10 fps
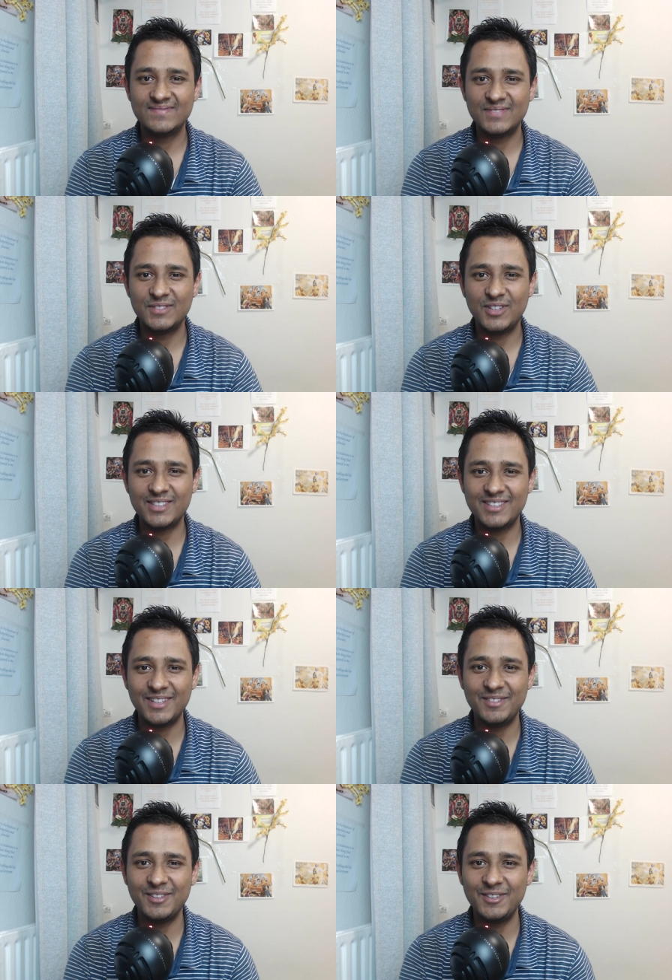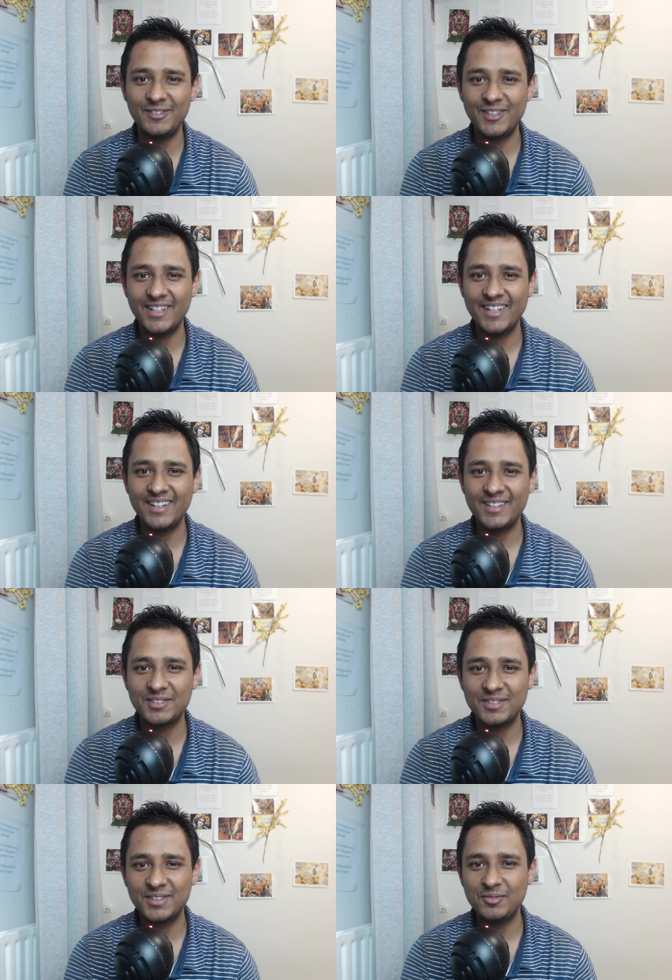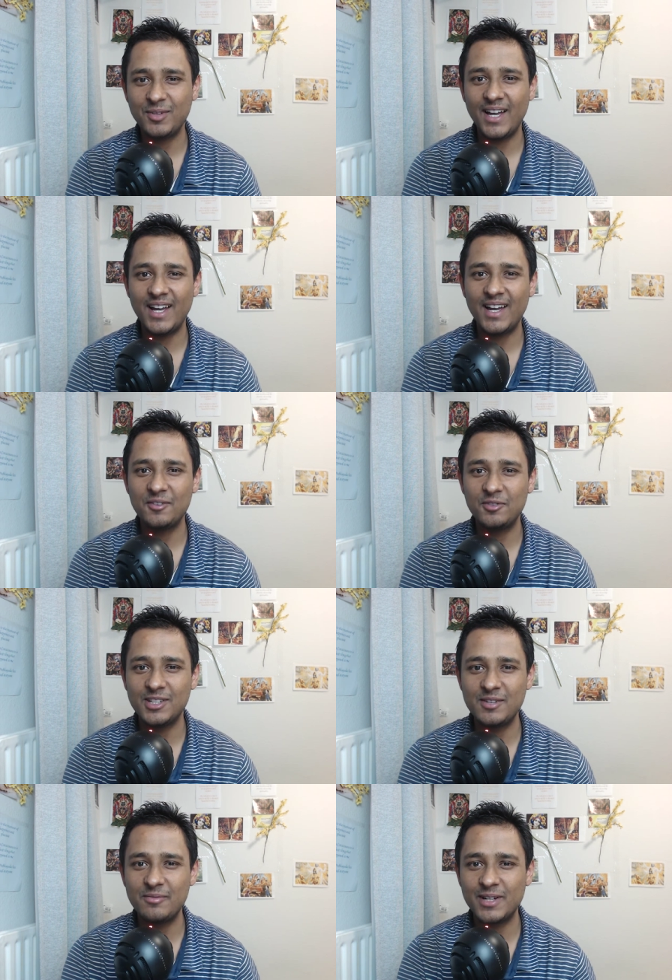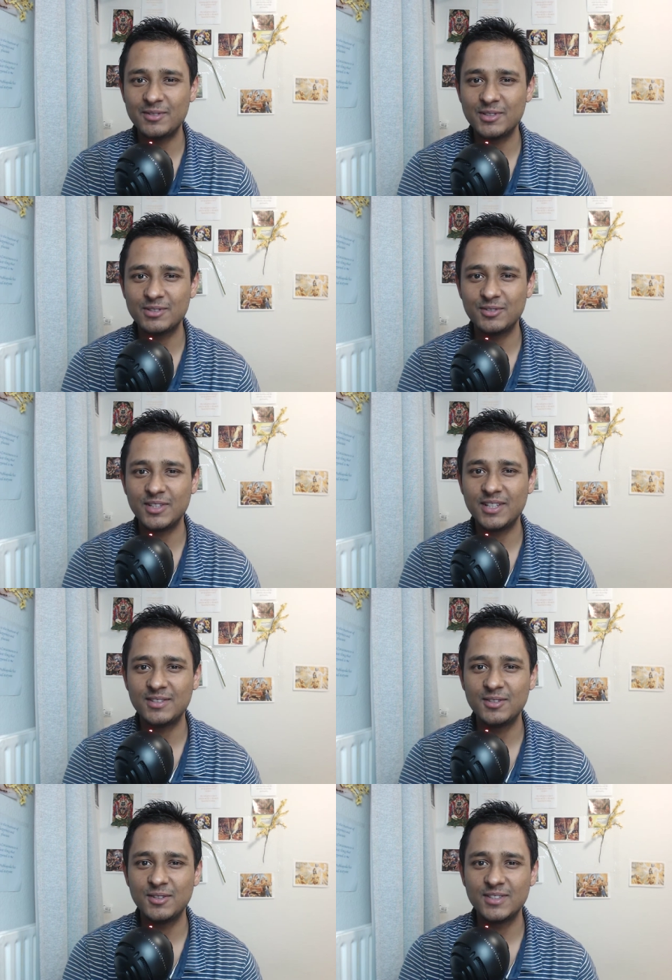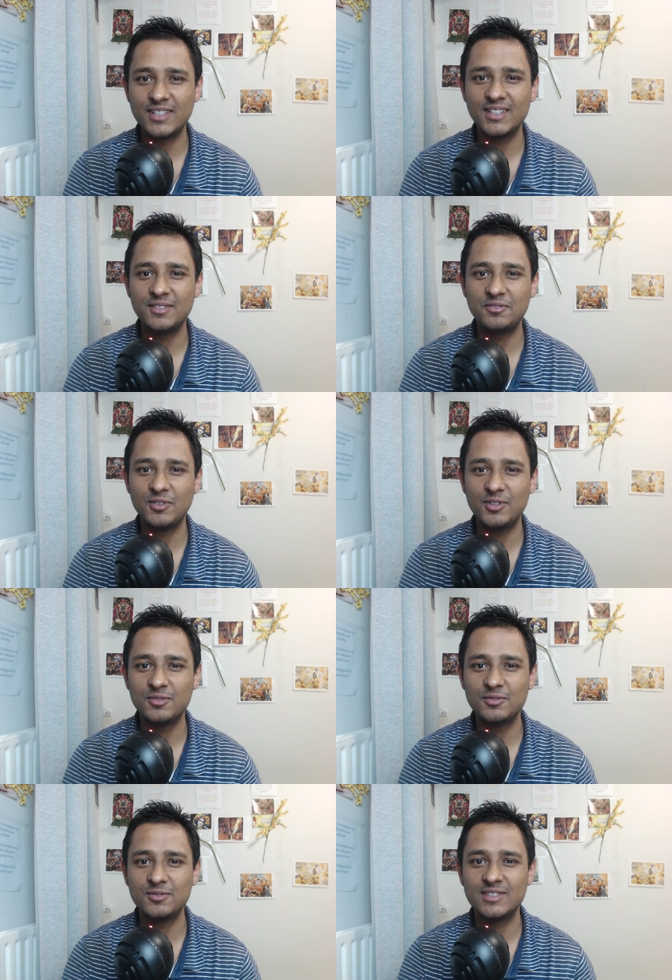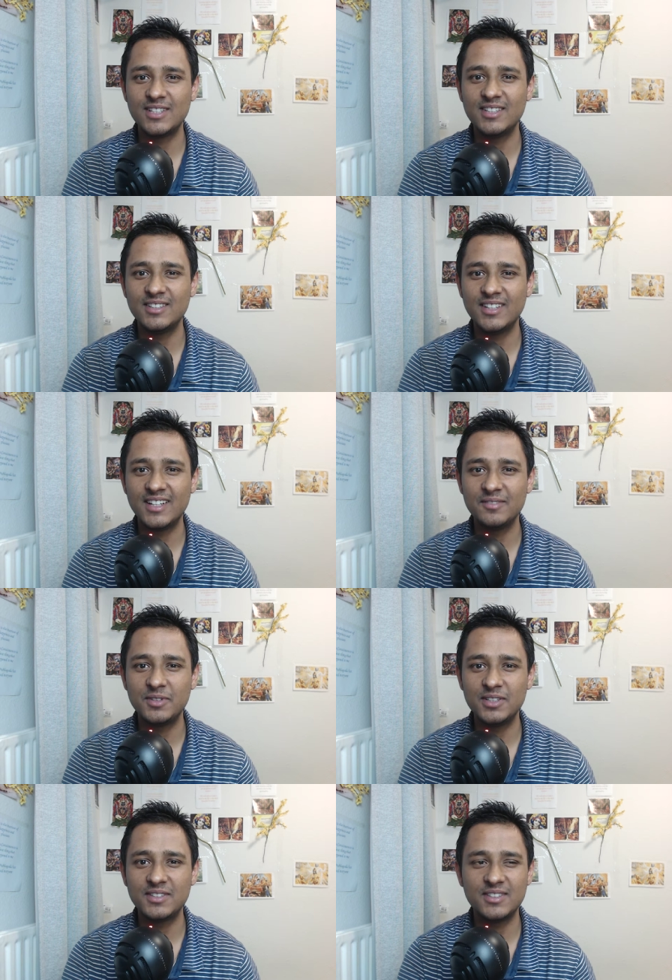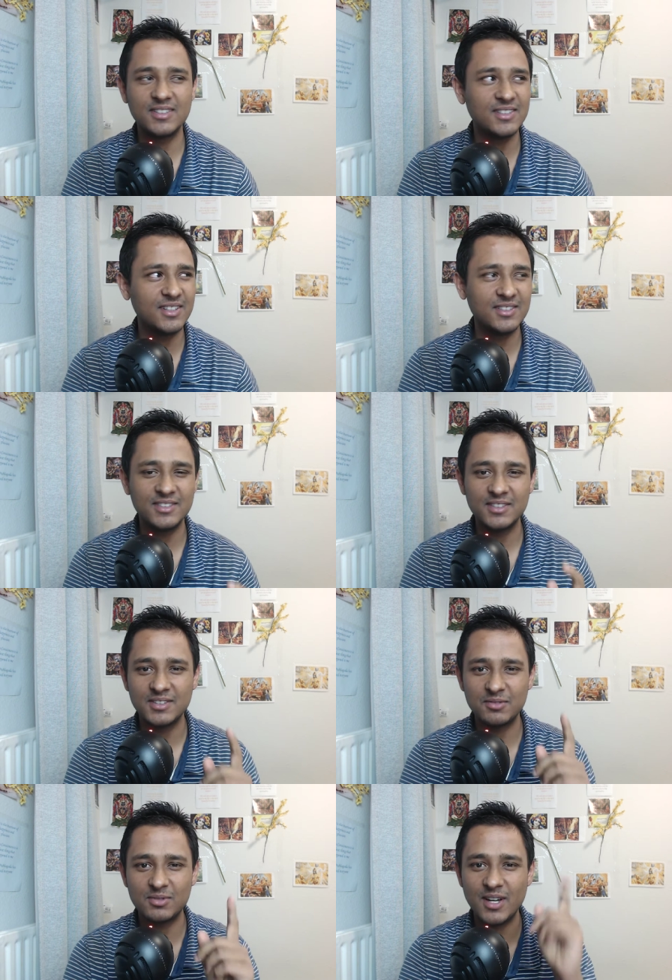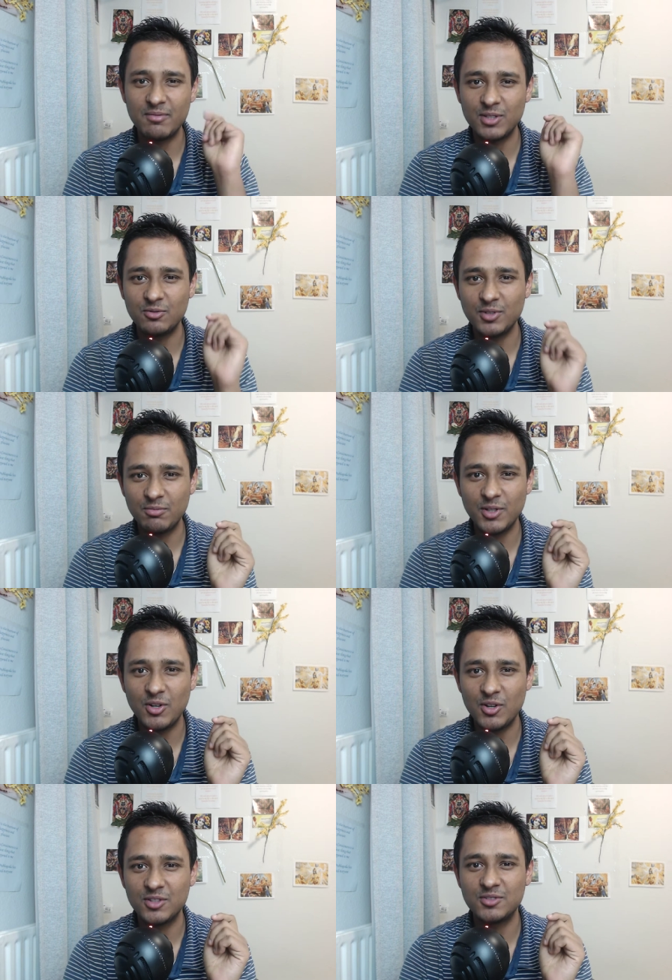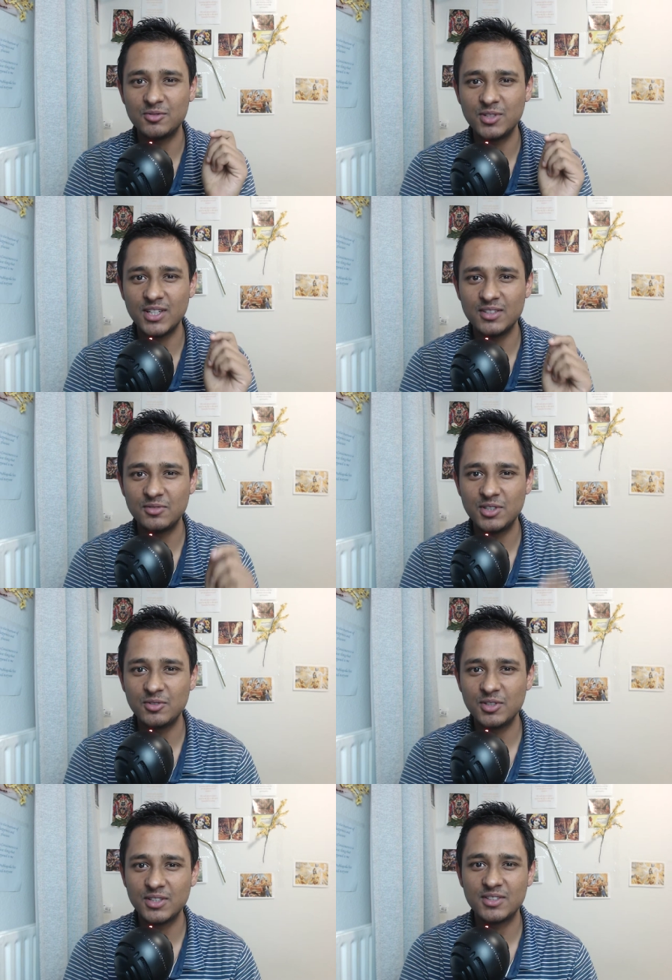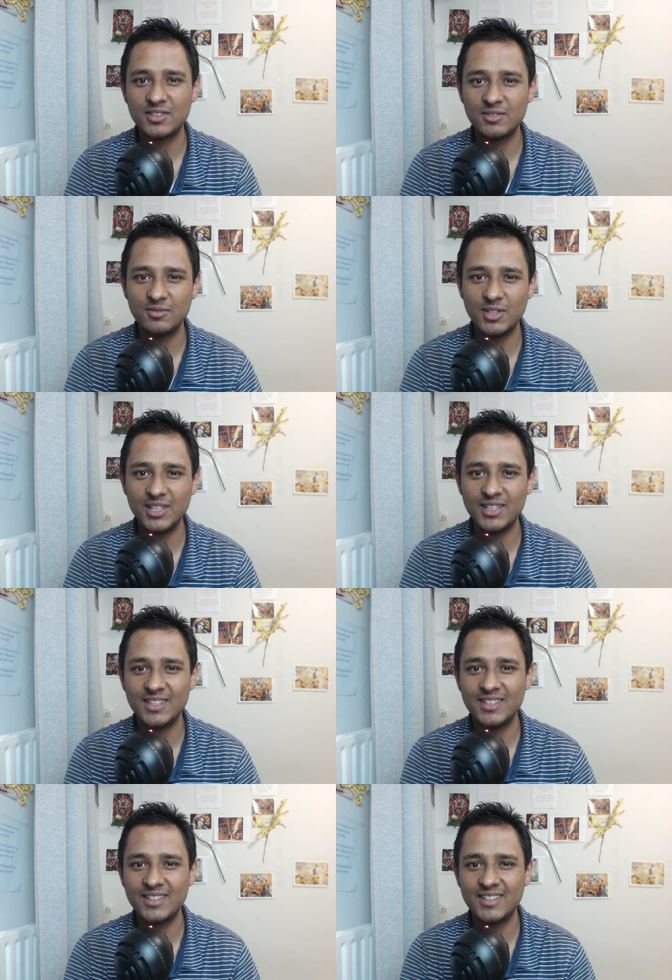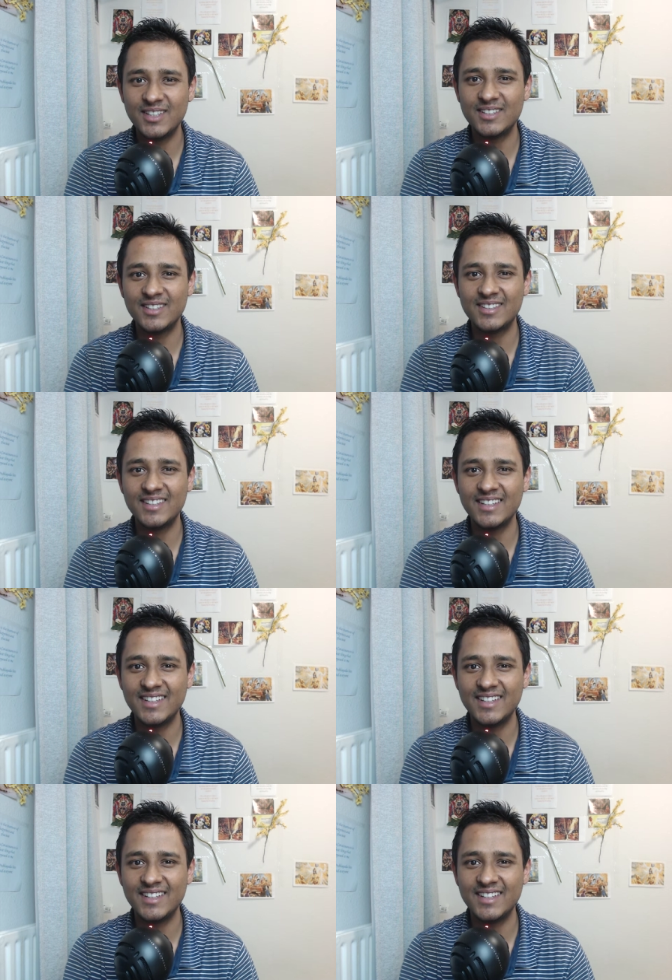What's up everybody, great to see you back. Welcome back to Exotic Astrology. If you're new to the channel then please consider subscribing to it because today's video is very interesting.